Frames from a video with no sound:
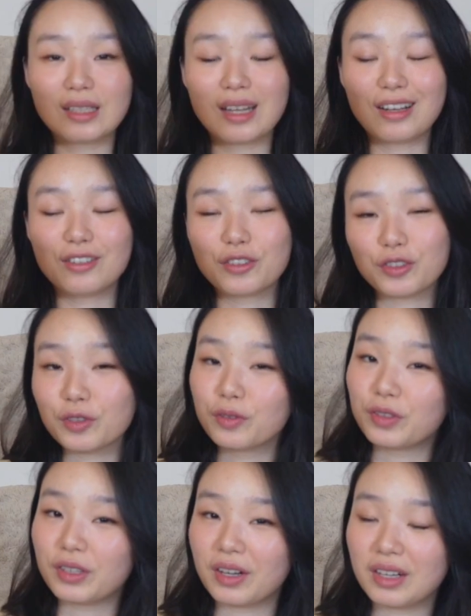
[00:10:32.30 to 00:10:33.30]
that I just showed
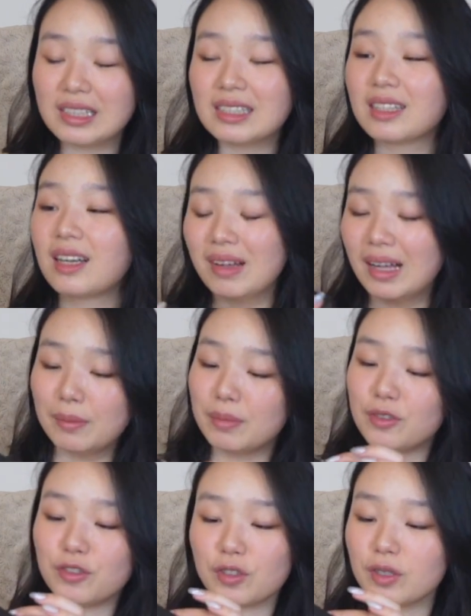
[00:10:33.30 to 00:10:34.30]
you guys. I've
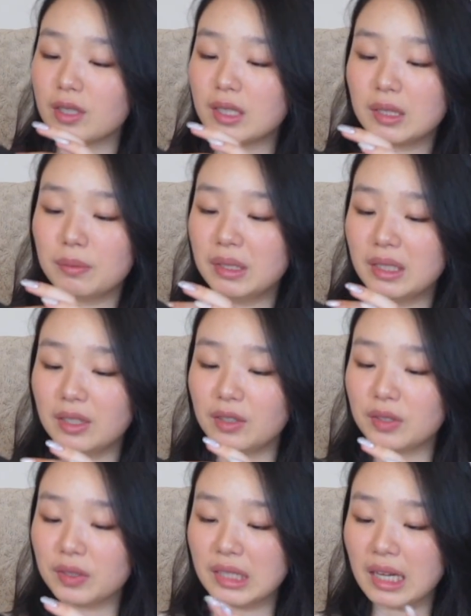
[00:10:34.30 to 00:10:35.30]
been just meaning
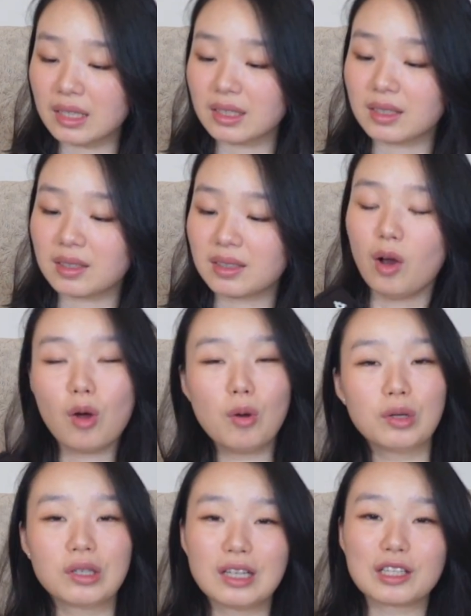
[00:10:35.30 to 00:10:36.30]
to get a
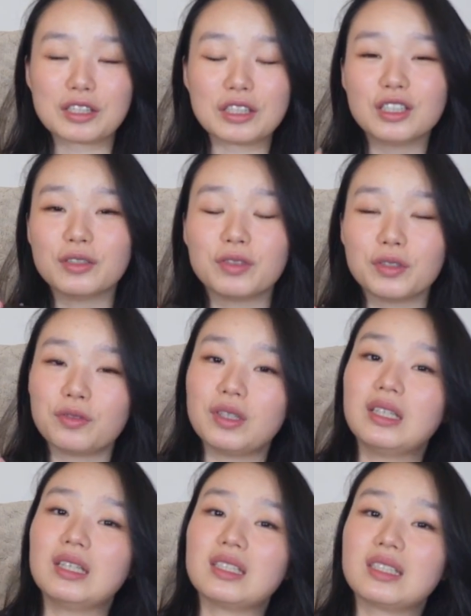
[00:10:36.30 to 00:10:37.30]
whole collection of the
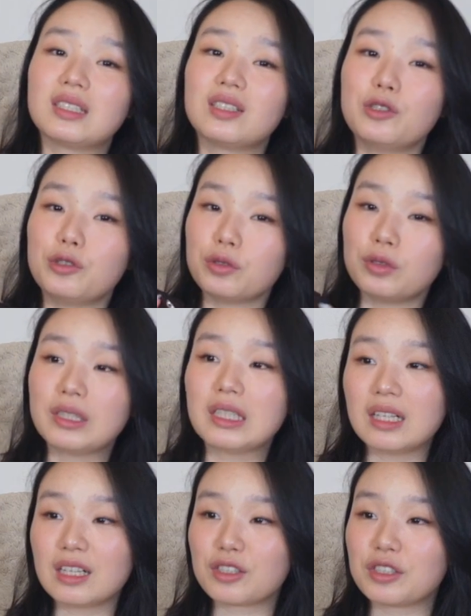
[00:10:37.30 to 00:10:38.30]
Finesse jewelry
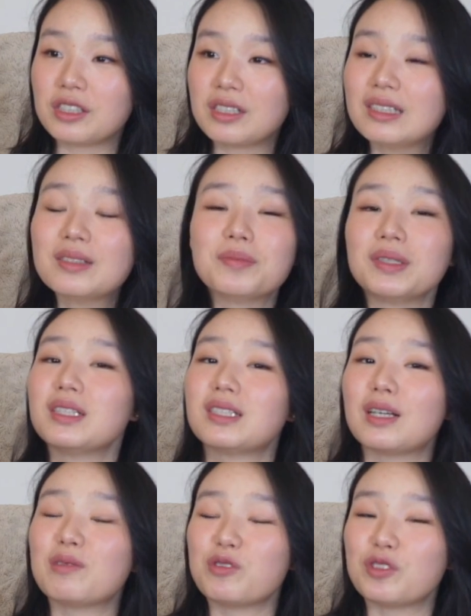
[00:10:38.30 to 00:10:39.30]
collection because
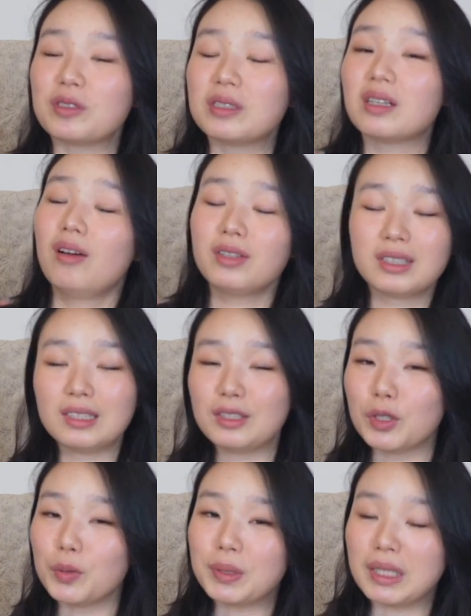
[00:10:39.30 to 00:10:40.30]
I'm just honestly
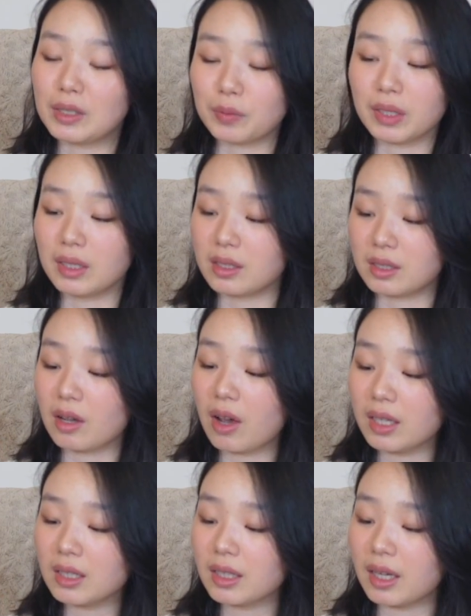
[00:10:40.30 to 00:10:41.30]
so obsessed with the
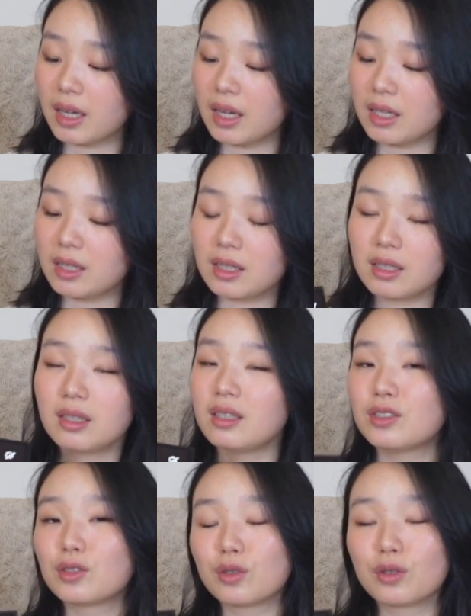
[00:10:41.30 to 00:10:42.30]
design, and
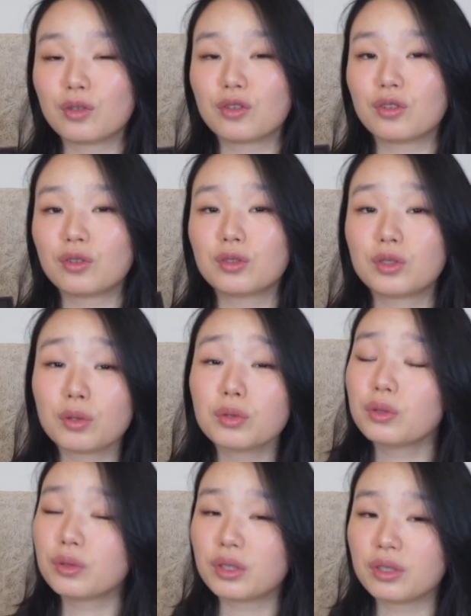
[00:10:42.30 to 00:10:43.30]
these are
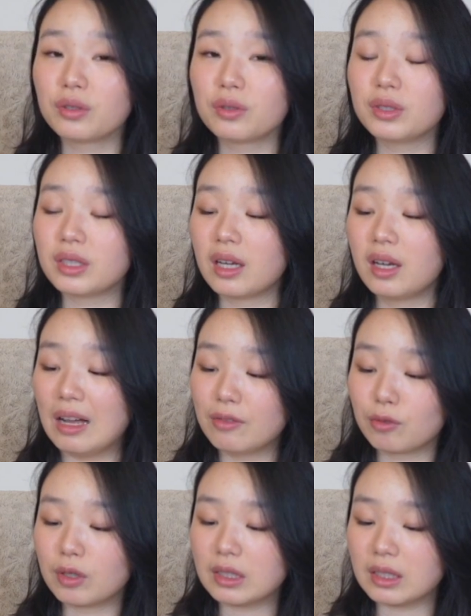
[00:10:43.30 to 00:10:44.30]
so cute.
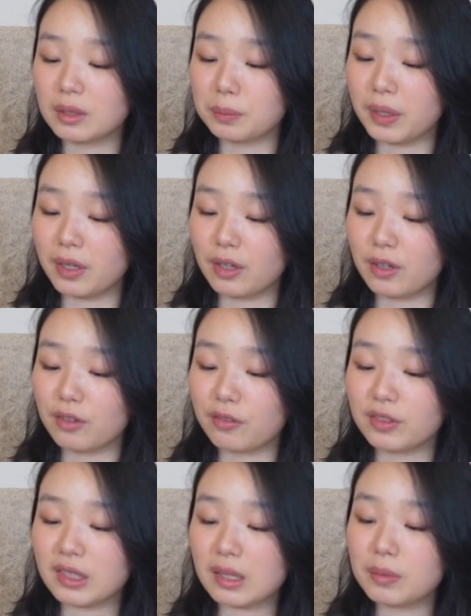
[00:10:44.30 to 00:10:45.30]
I've wanted a pair
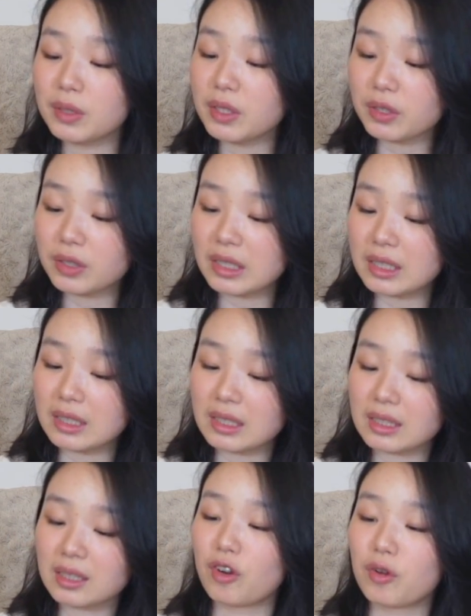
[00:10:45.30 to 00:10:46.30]
of diamond
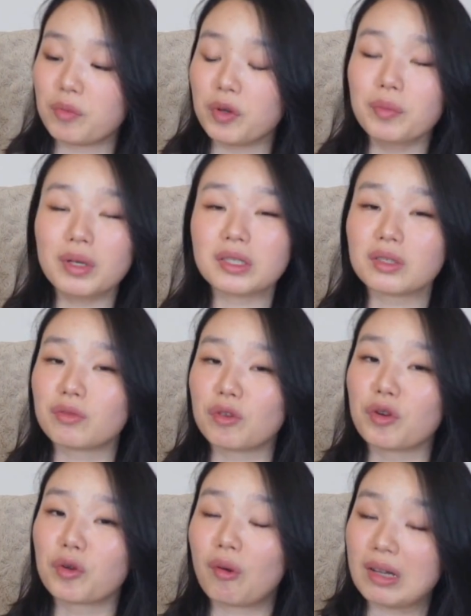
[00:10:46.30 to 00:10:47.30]
earrings from Hermes
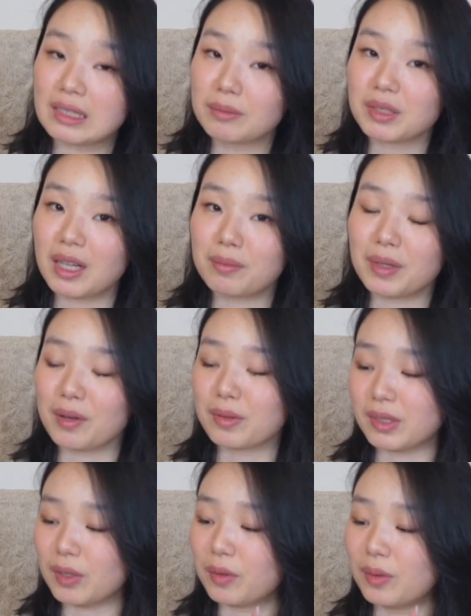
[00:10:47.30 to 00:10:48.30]
for quite some time now,
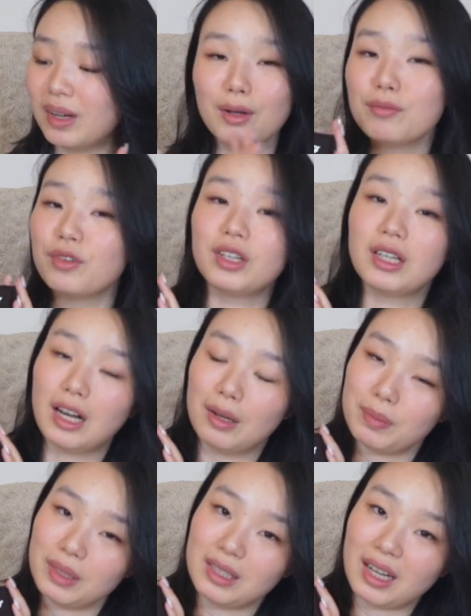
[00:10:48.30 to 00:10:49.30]
so I'm very
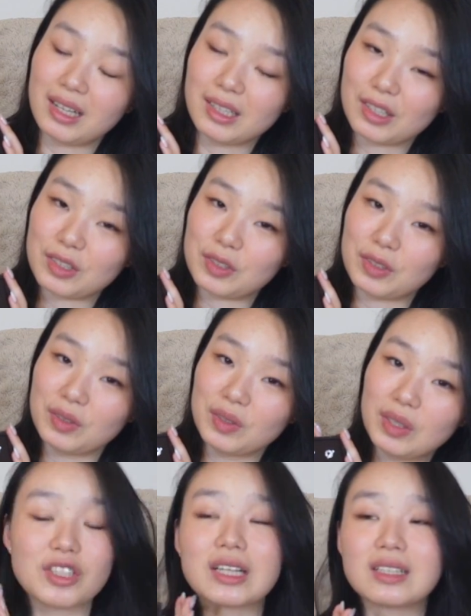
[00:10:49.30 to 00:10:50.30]
happy that I get to
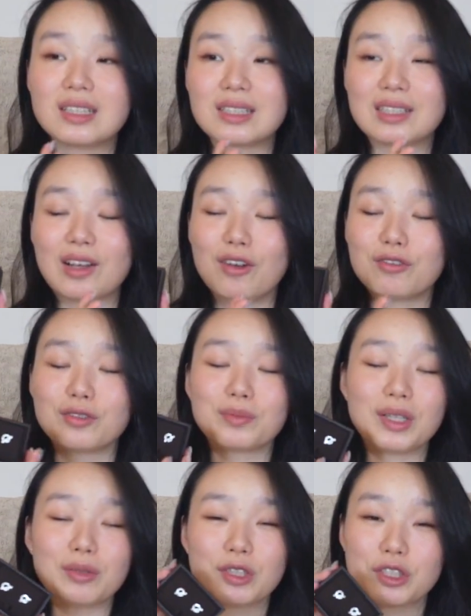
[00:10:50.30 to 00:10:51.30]
check this off of
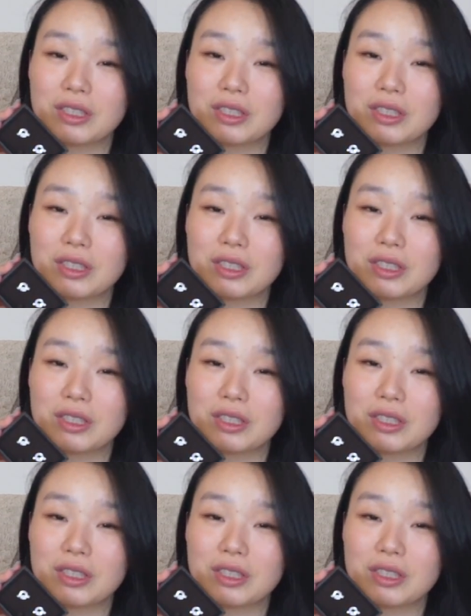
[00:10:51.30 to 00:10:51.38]
my wish